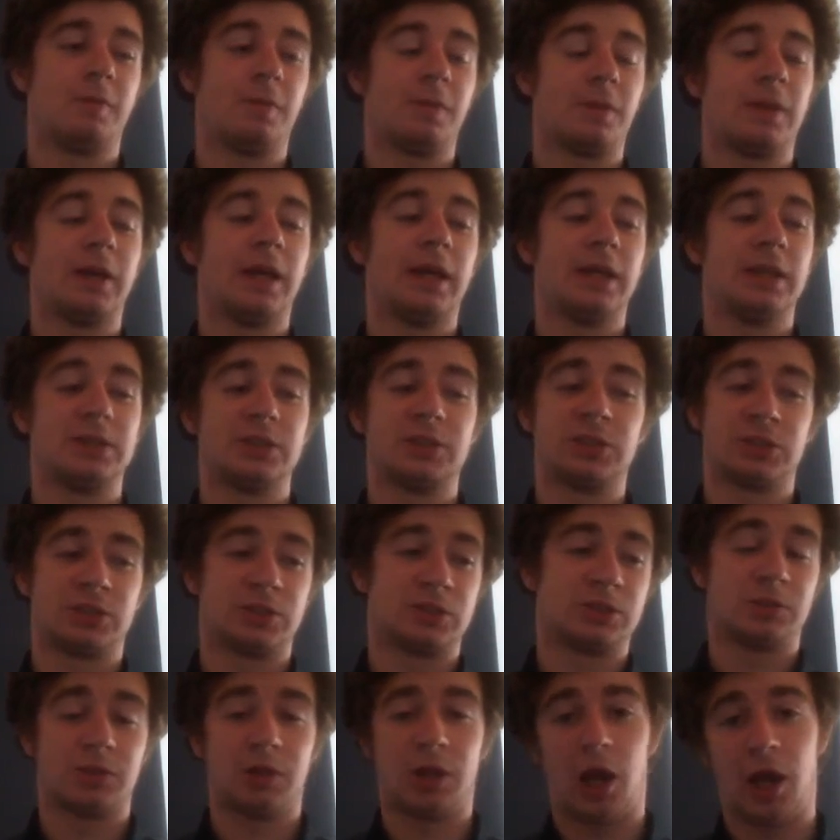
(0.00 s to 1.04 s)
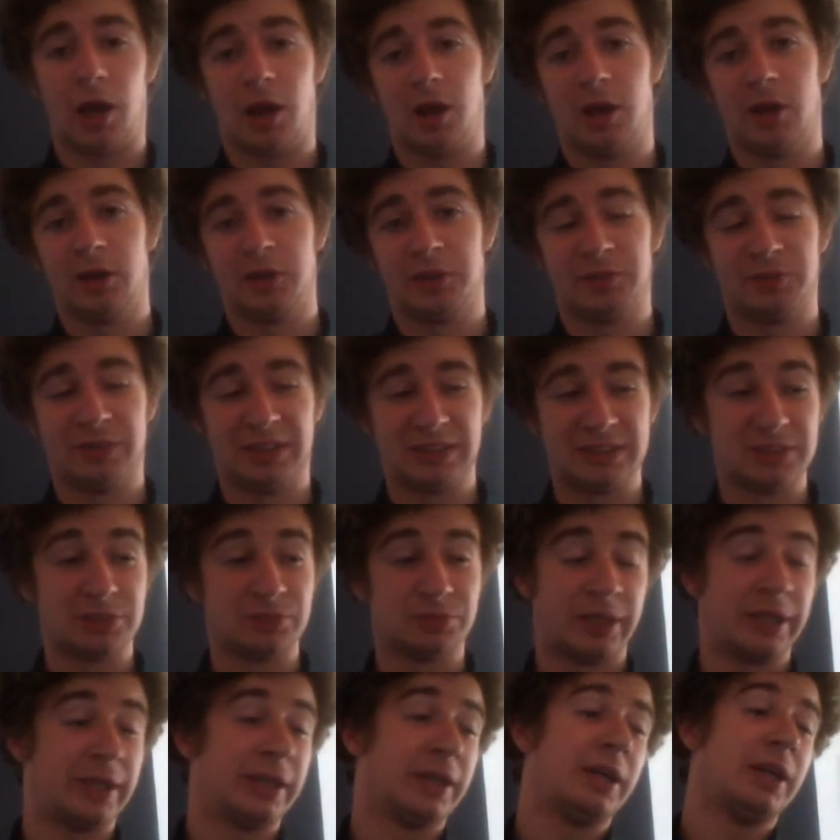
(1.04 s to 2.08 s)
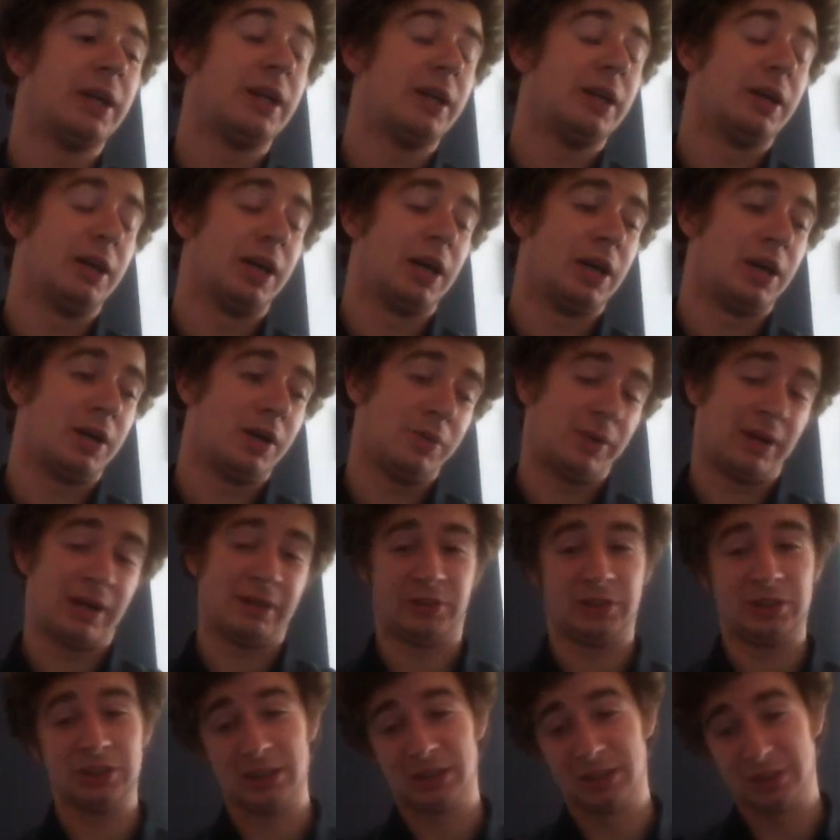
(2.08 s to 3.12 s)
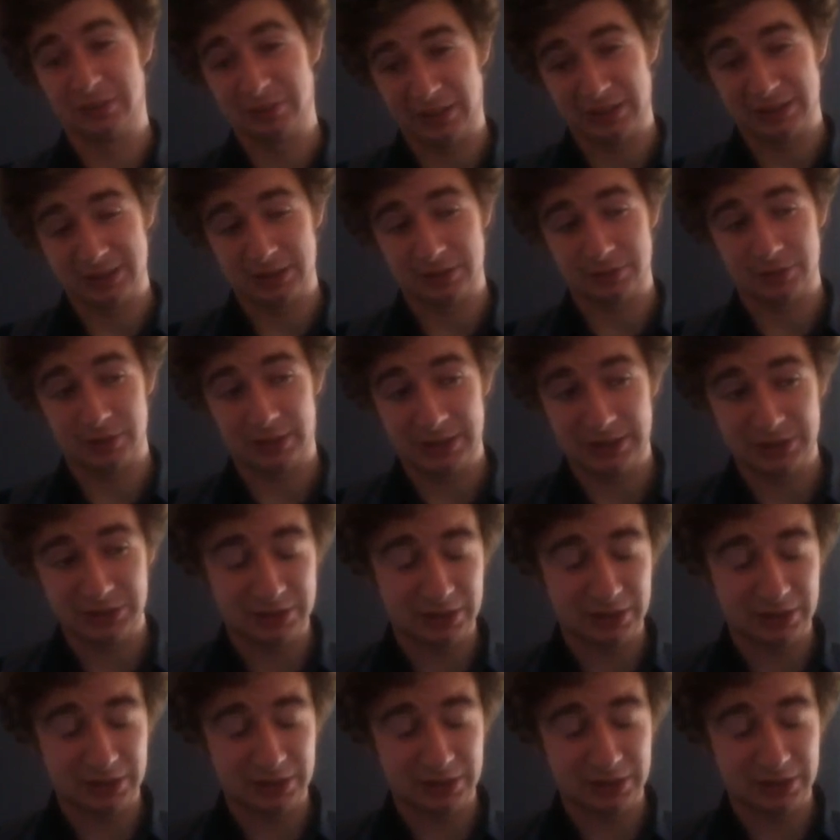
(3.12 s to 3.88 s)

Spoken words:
It's just a defensive way, a way of using it defensively.